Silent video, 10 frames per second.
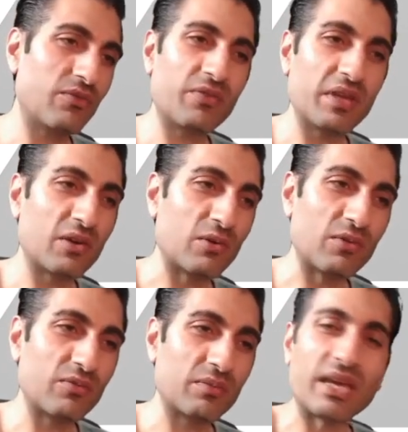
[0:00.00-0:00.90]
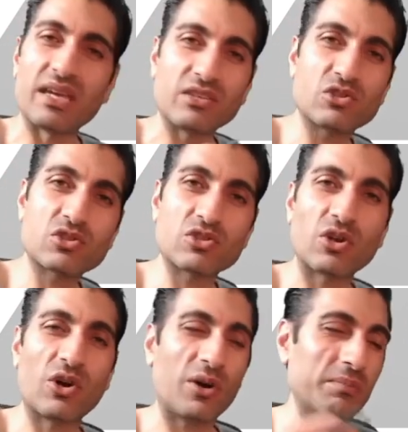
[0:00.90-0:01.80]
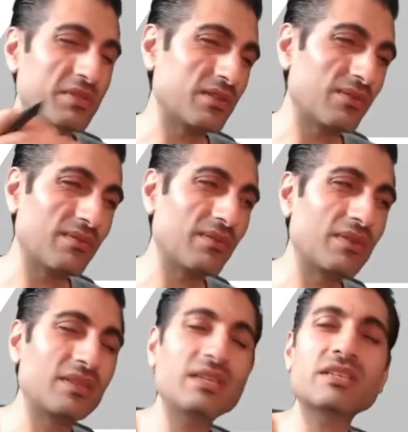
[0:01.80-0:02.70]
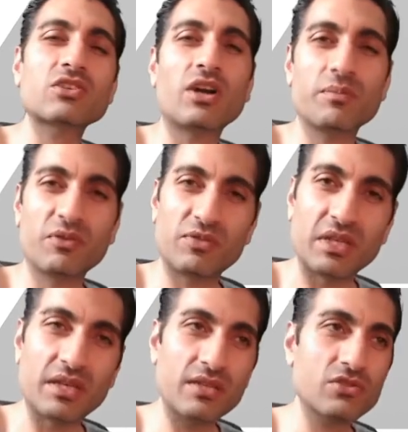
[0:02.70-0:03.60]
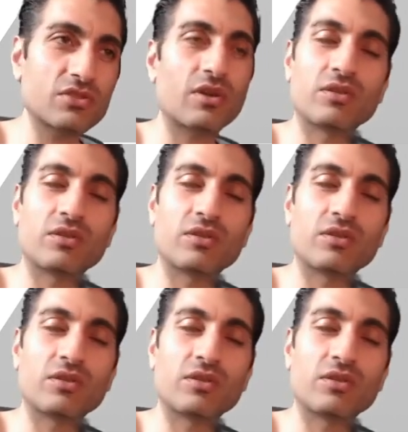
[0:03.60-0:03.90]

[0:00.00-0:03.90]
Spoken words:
fear of getting stopped, and these type of things.